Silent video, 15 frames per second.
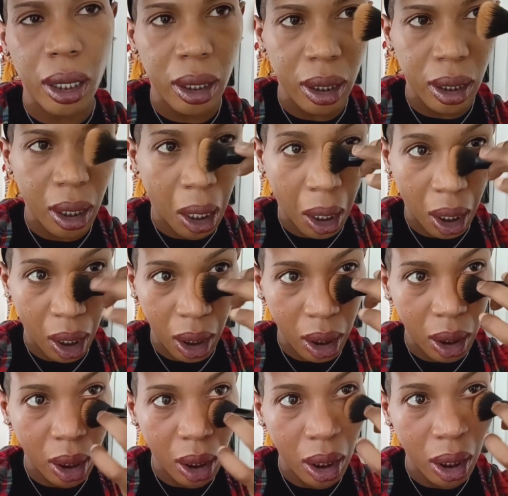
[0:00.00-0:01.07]
a good
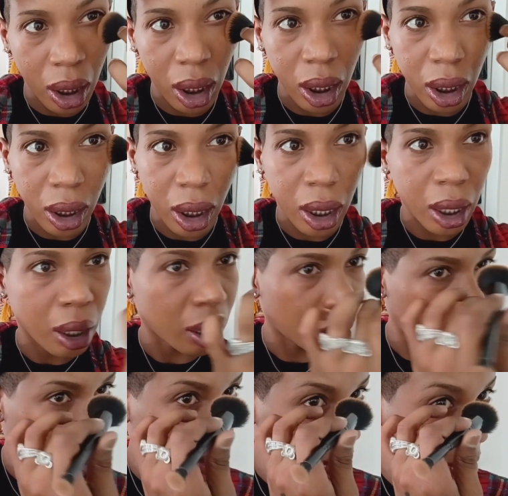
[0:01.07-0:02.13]
color
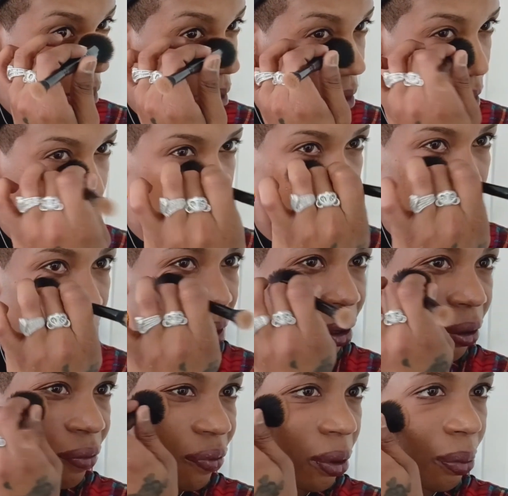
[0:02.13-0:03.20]
to
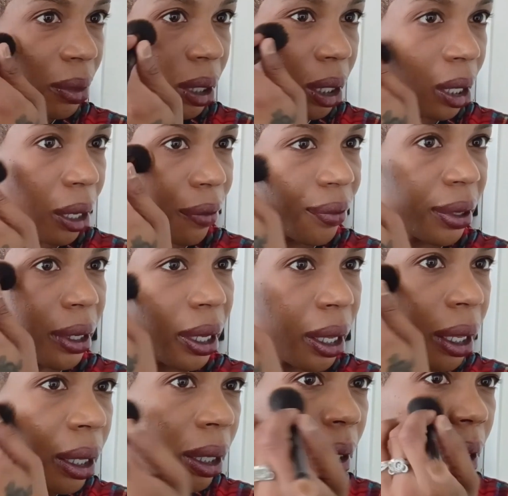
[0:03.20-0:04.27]
wear for me every
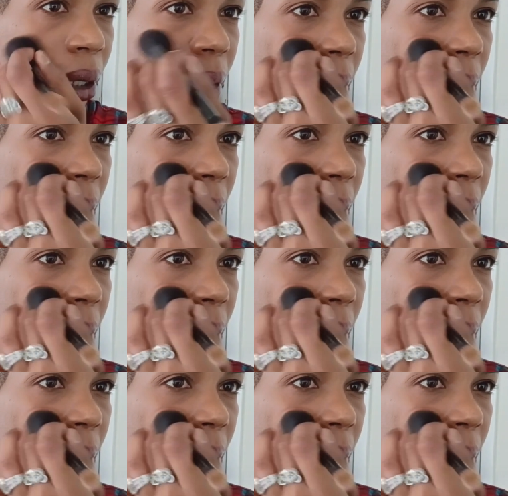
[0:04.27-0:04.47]
day